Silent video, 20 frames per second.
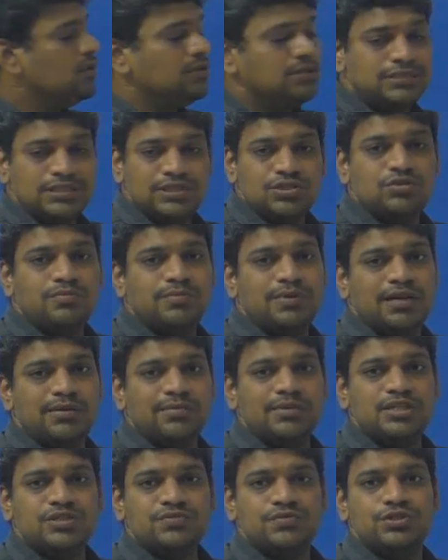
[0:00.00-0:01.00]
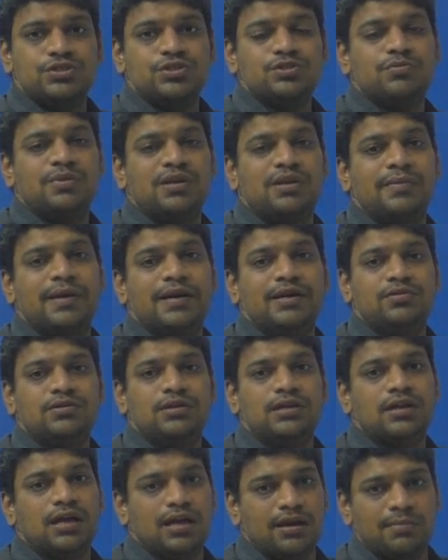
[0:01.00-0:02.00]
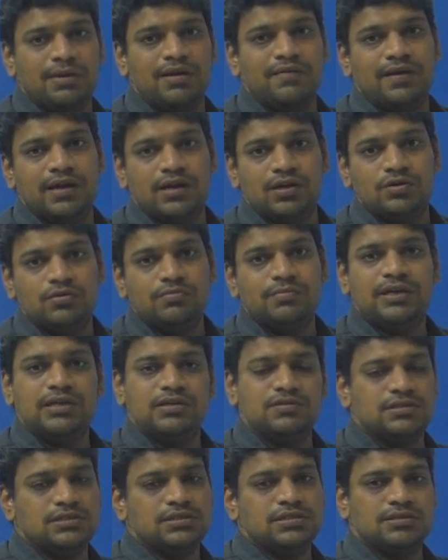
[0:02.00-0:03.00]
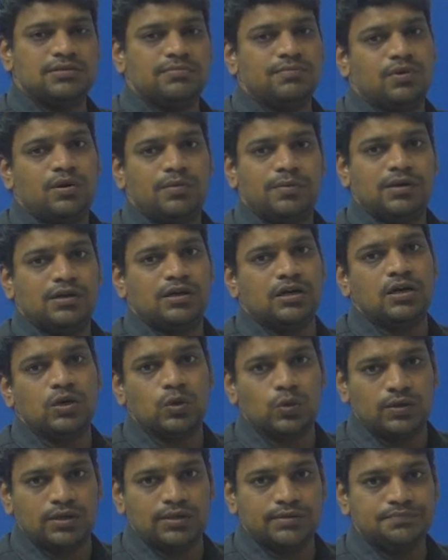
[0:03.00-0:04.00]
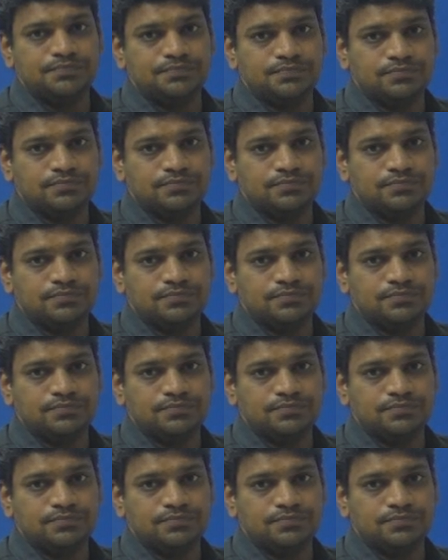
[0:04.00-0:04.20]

these two parameters we need to bring back to the normal value by using some proper control.